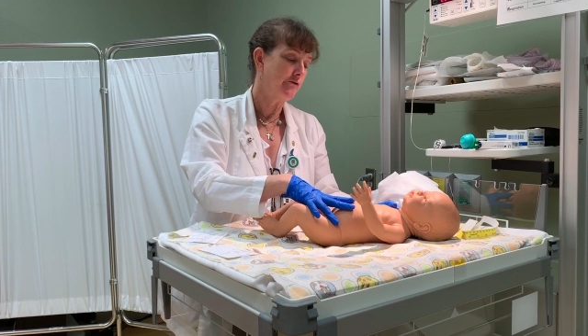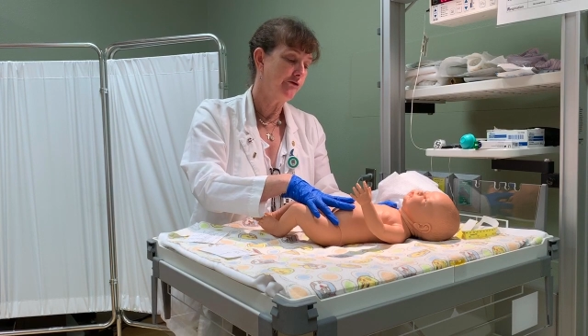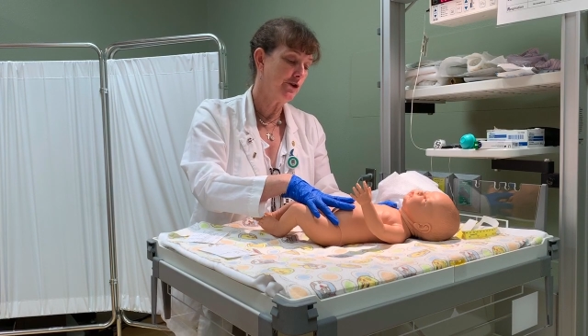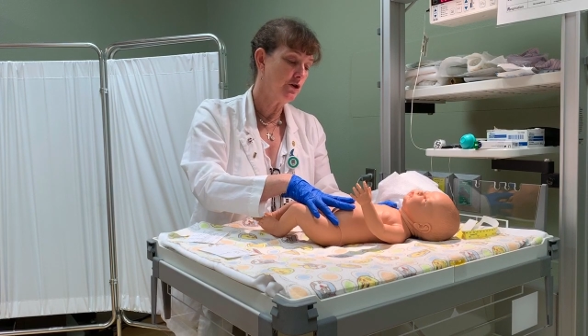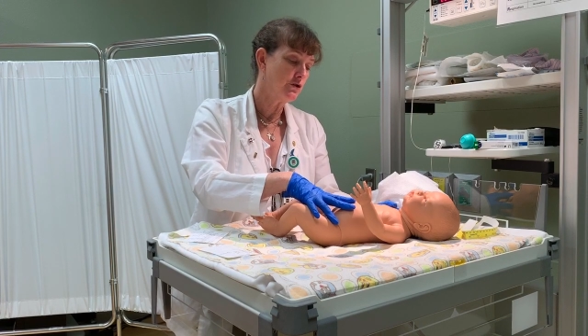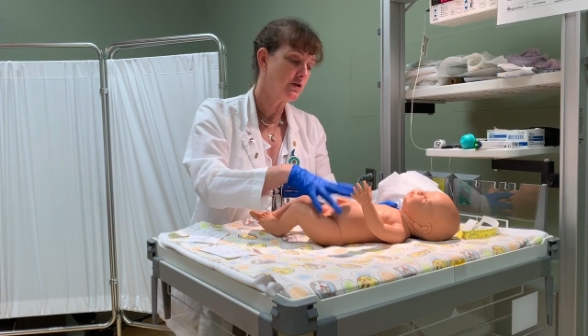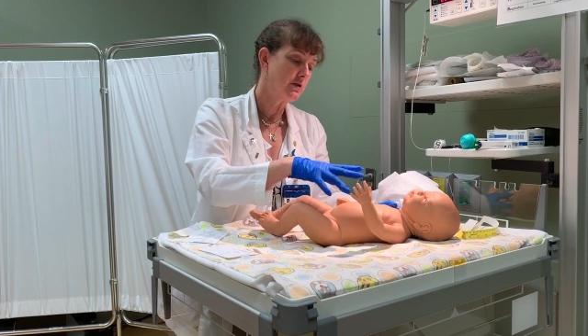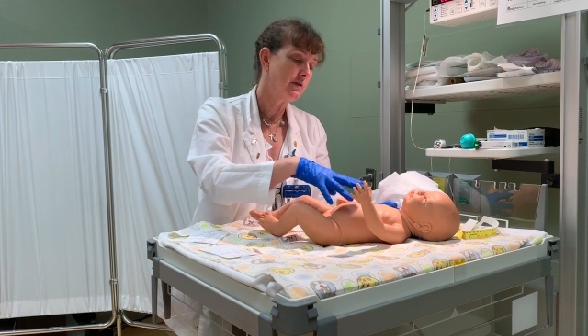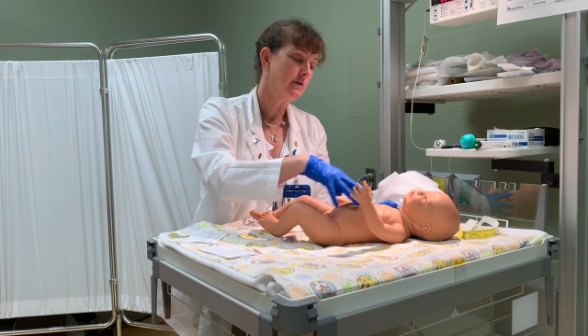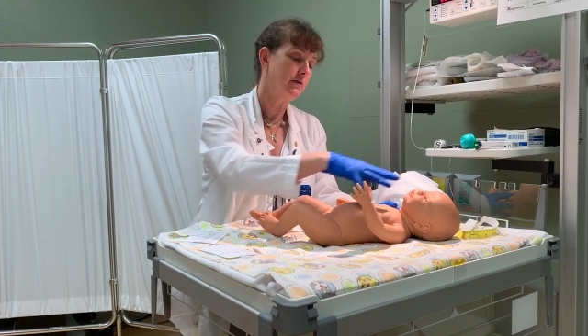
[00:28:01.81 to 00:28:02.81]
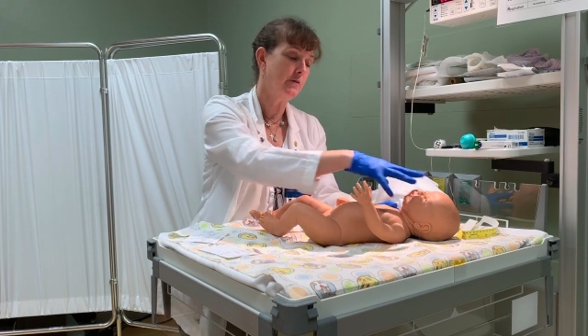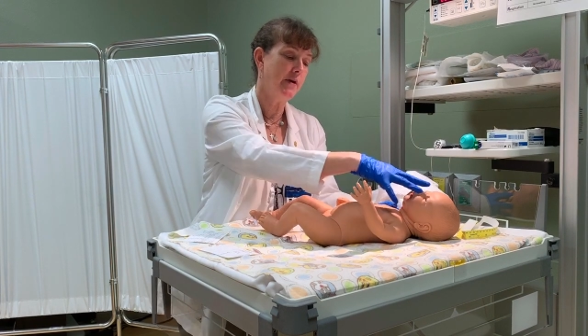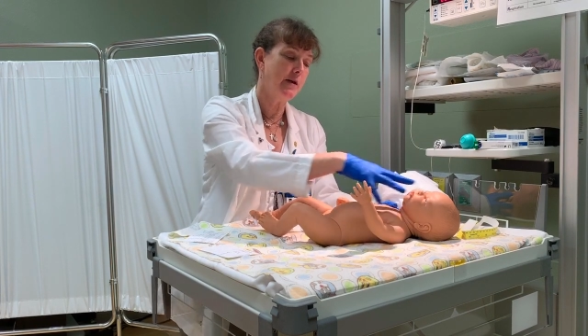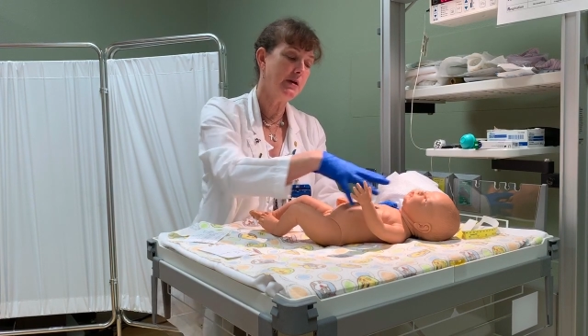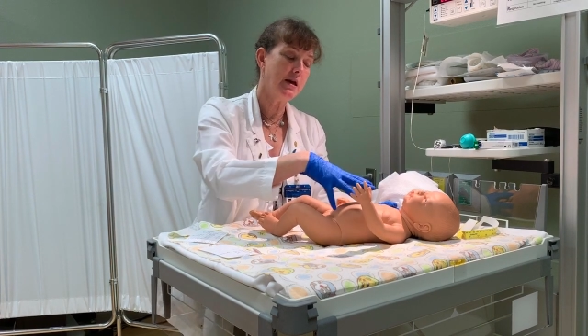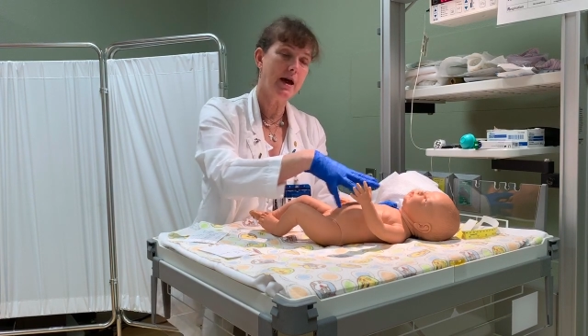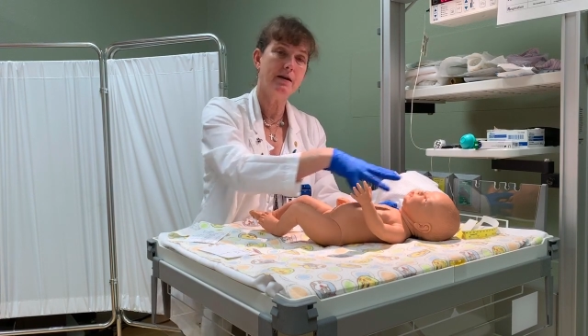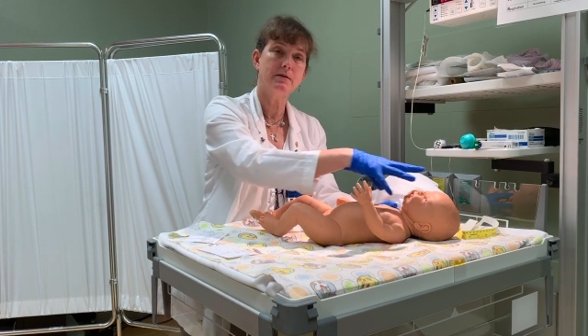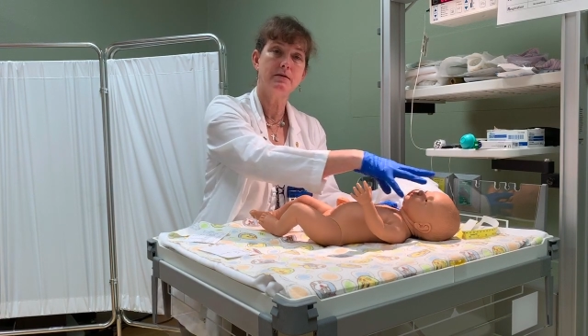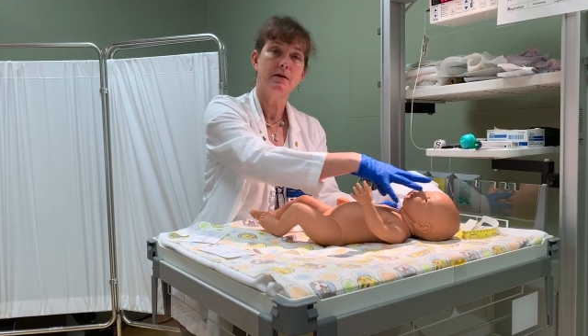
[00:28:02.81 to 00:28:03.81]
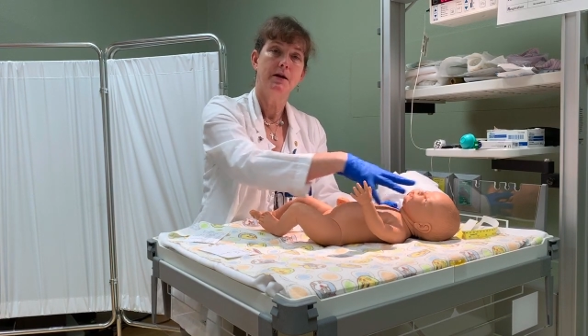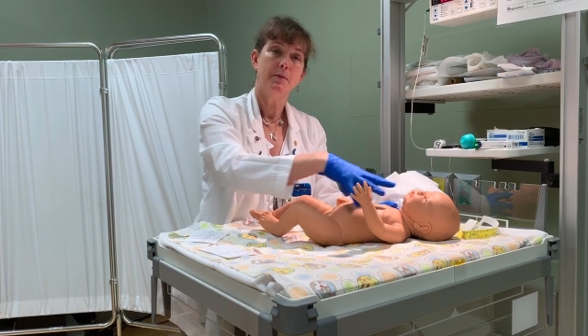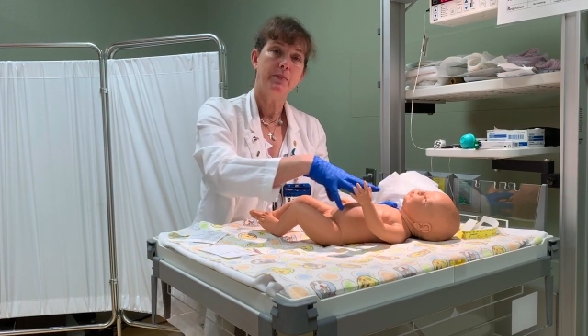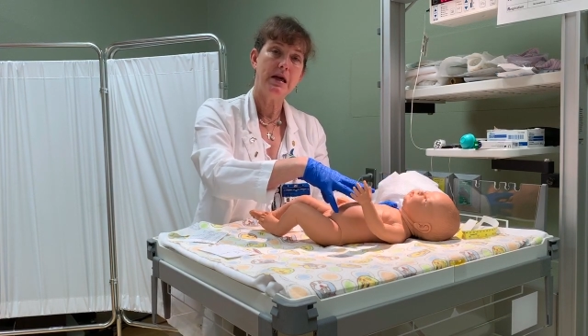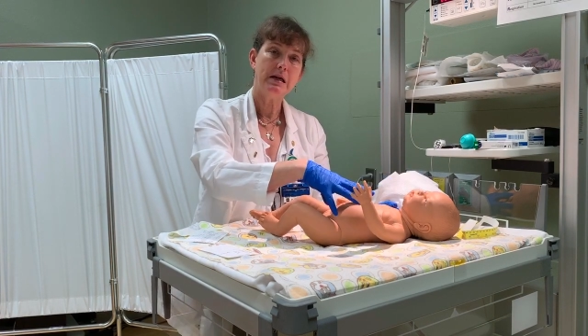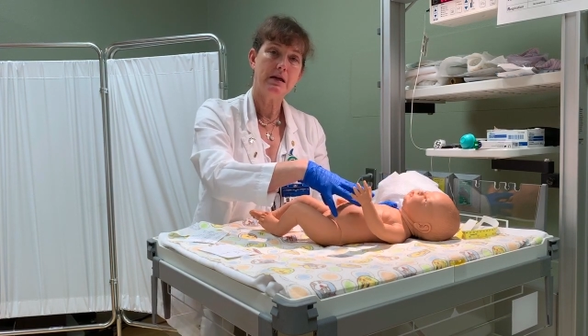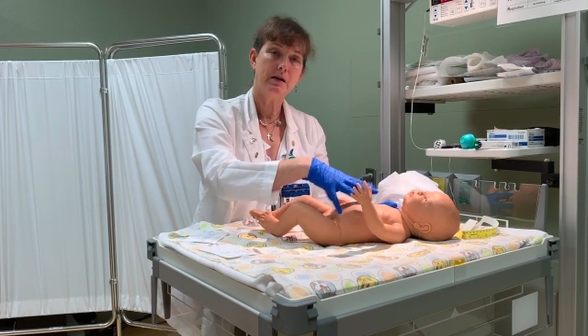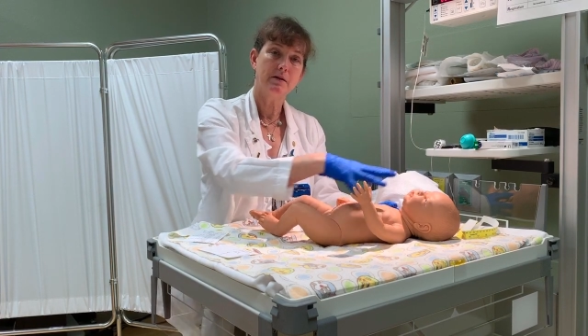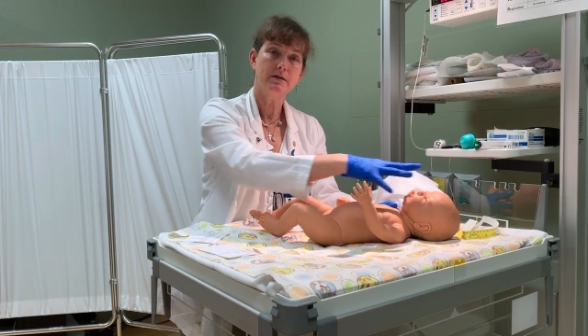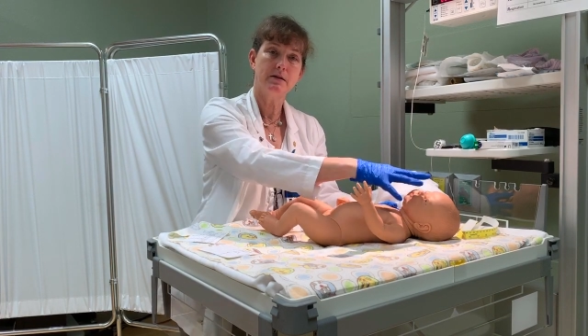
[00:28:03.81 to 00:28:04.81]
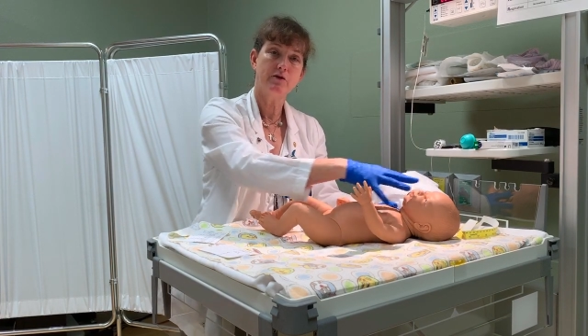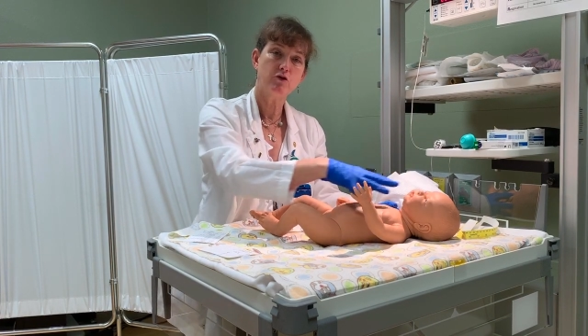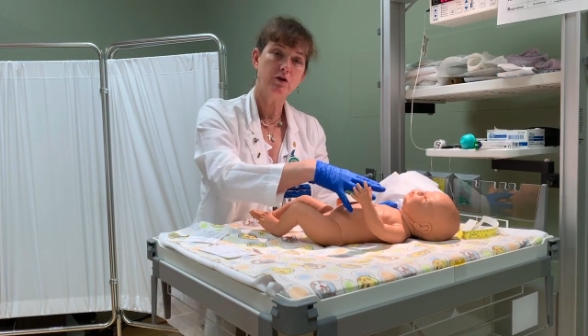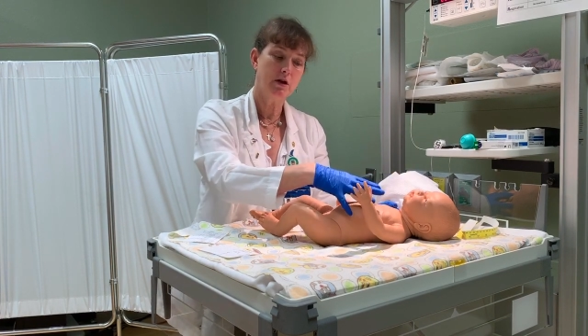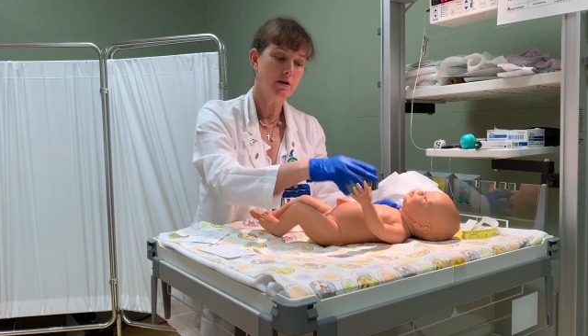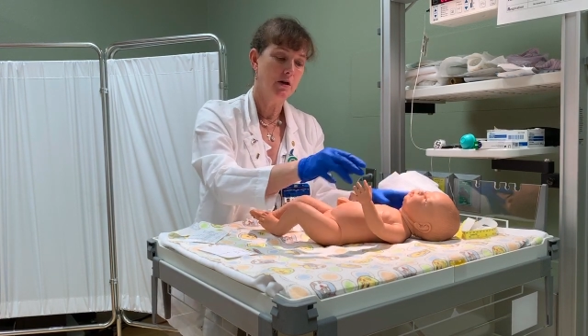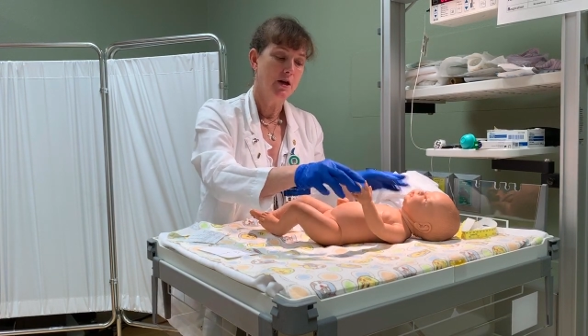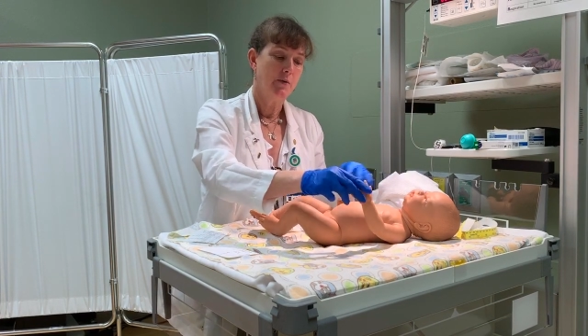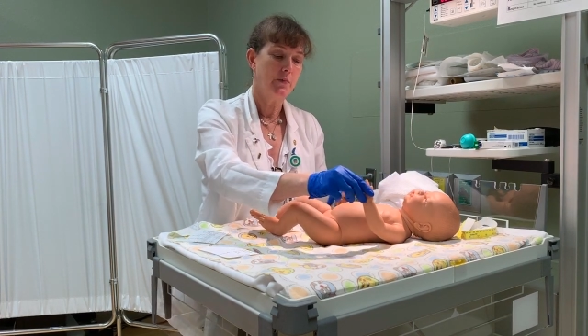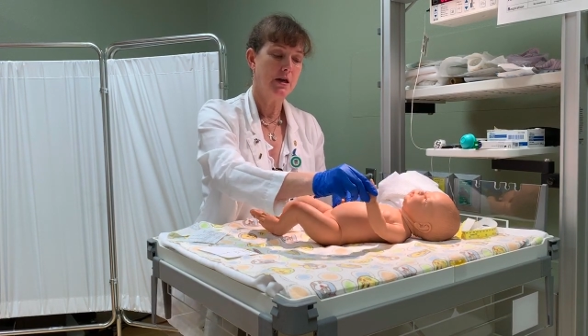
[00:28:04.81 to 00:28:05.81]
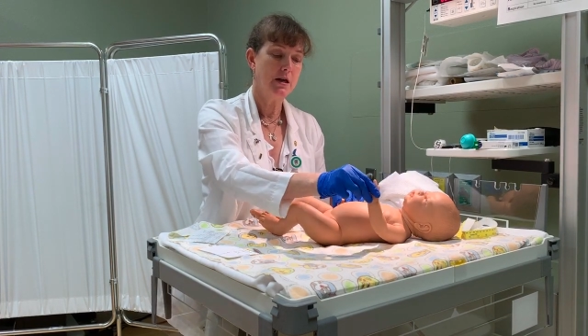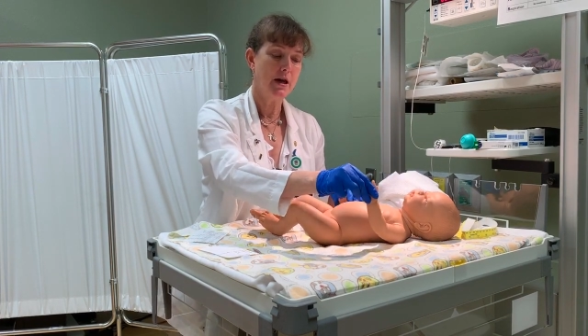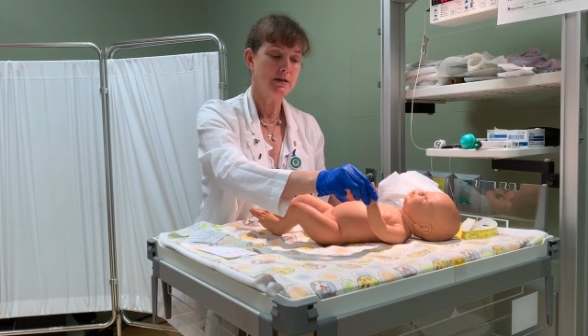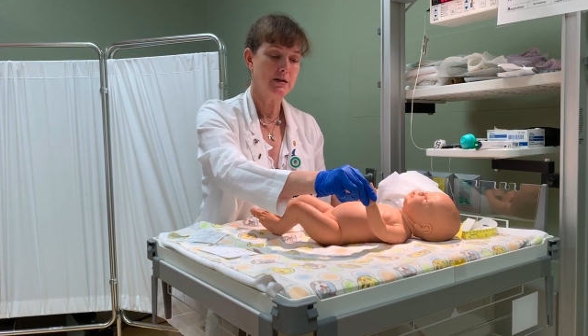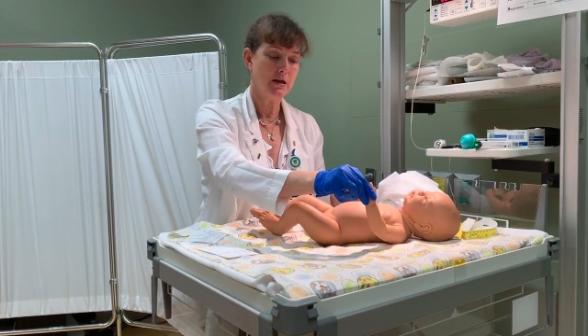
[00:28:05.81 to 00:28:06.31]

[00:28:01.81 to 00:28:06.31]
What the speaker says: first, the baby has pink centrally, but he has